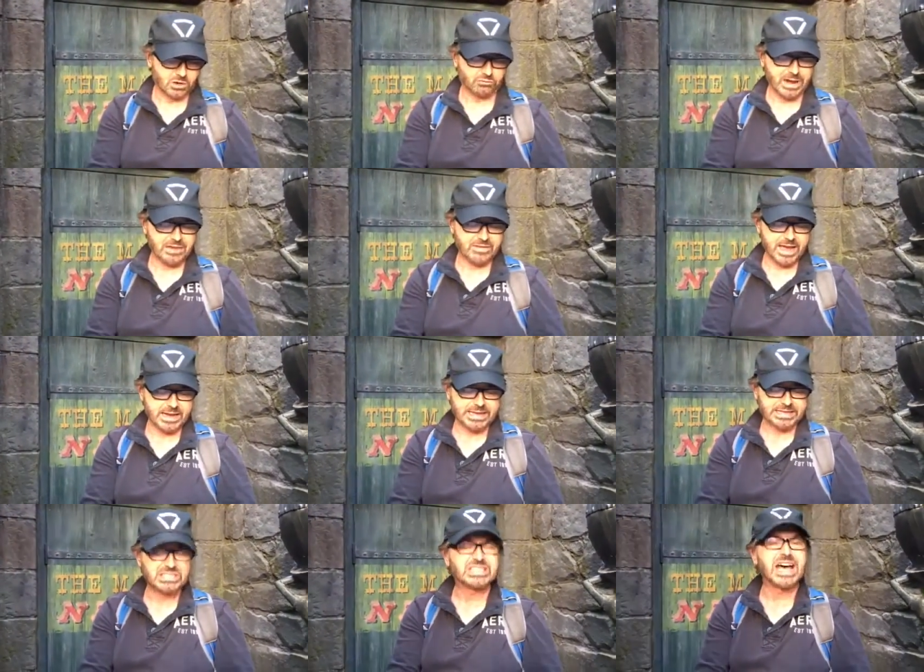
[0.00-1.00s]
Ray-Ban
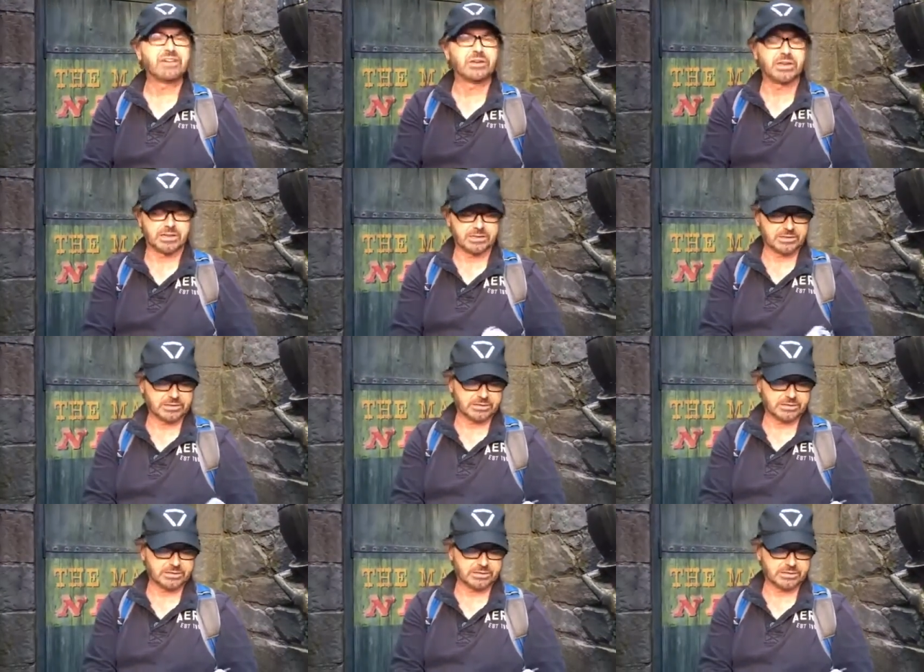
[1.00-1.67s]
87,